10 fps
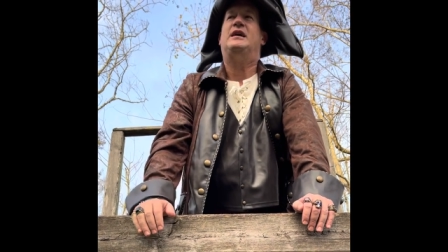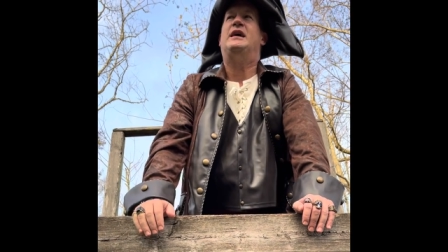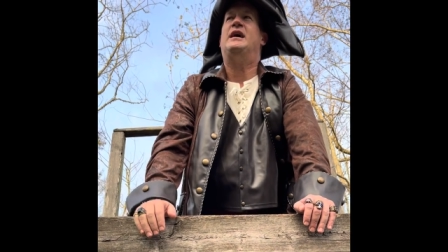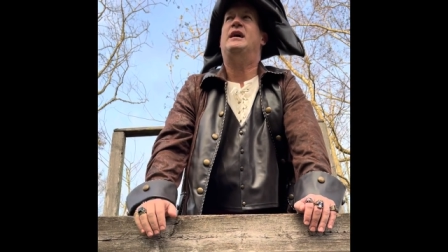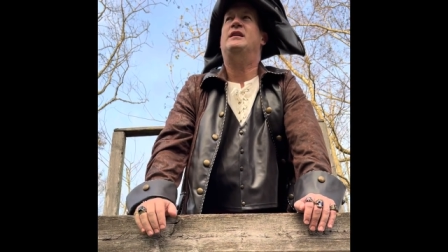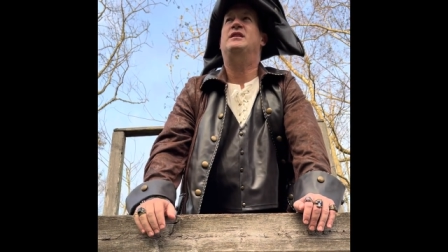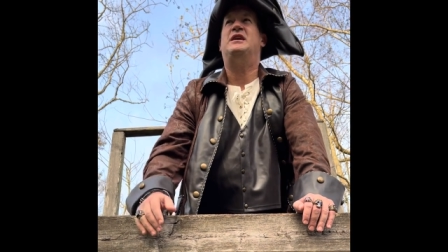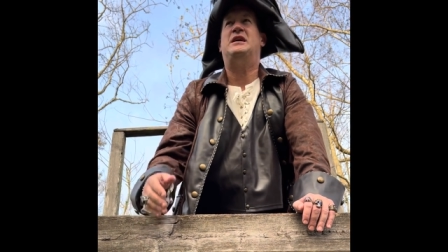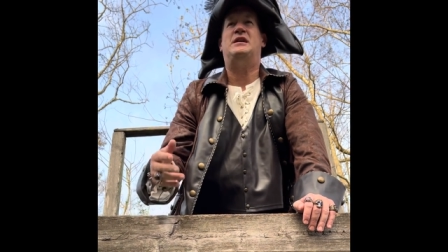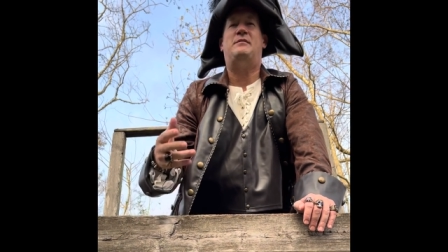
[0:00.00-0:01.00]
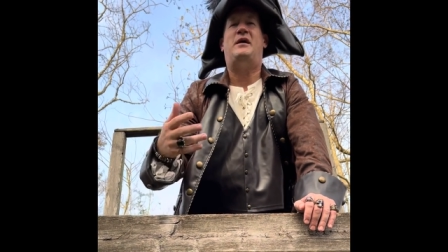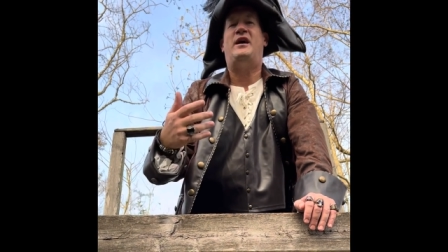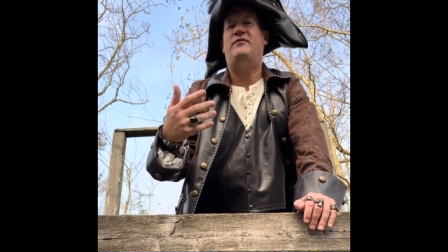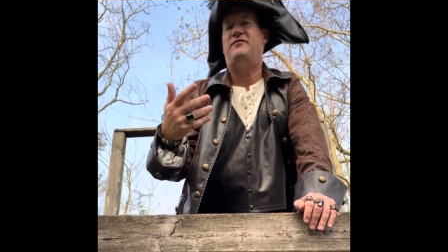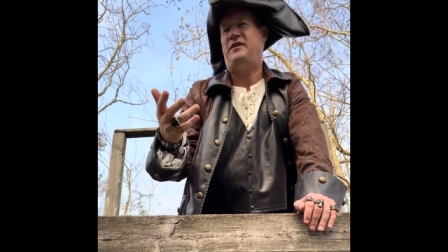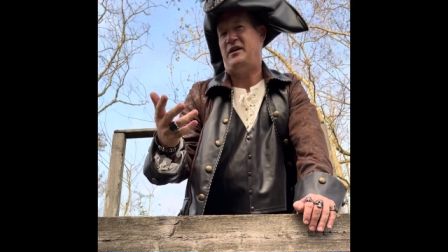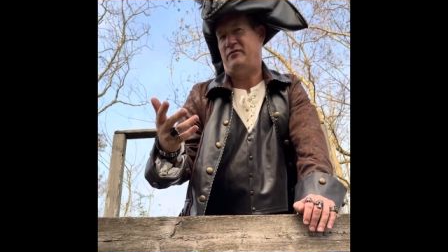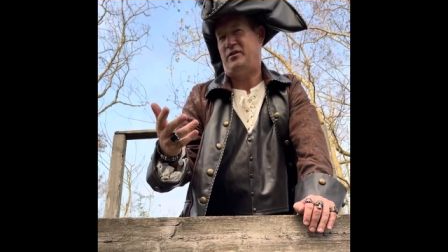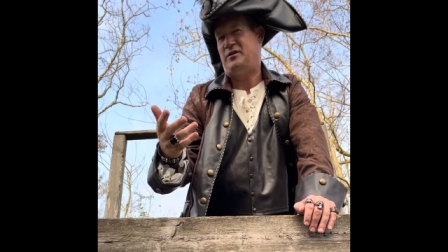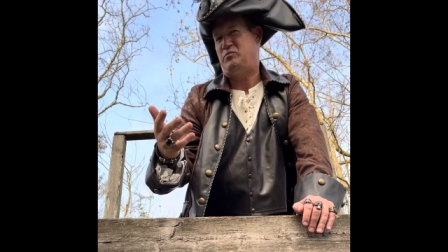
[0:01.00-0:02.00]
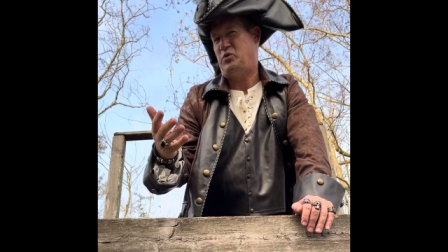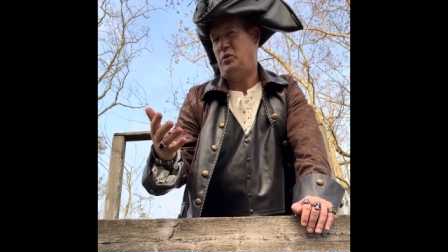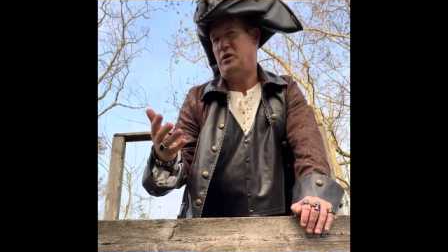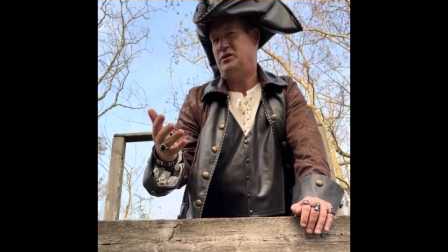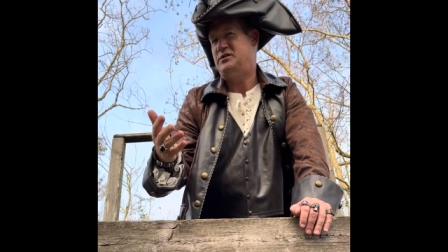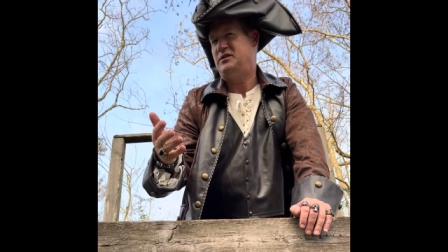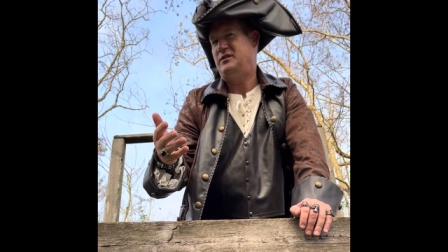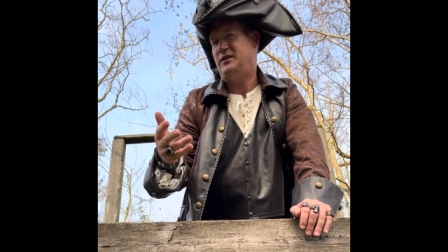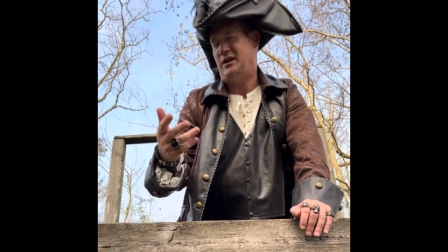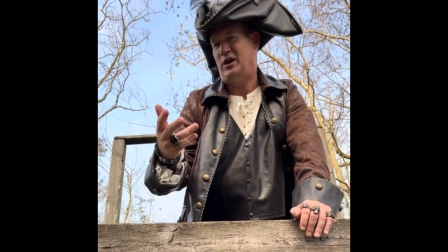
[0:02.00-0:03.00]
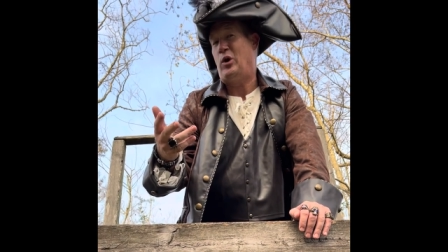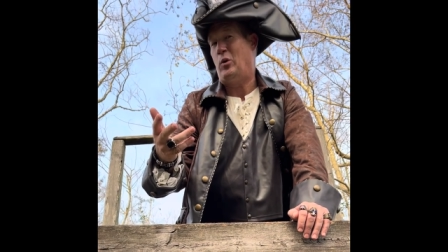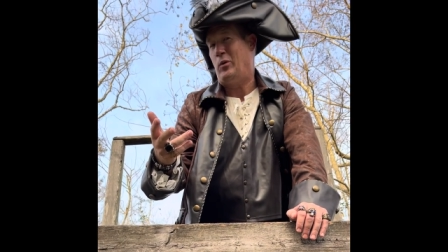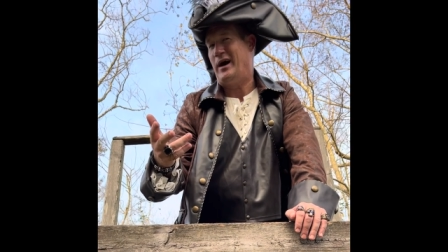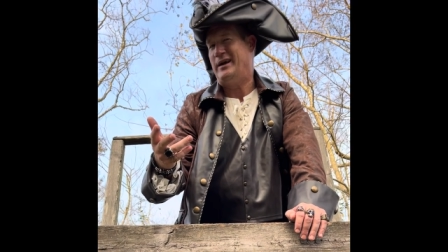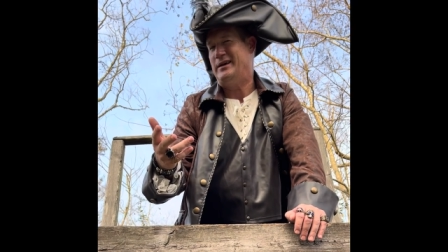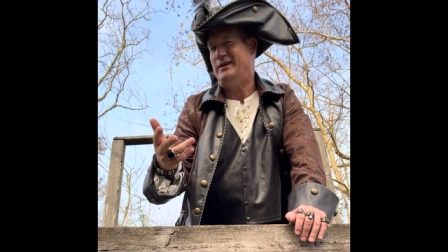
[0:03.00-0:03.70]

And in my favorite port in Hawaii,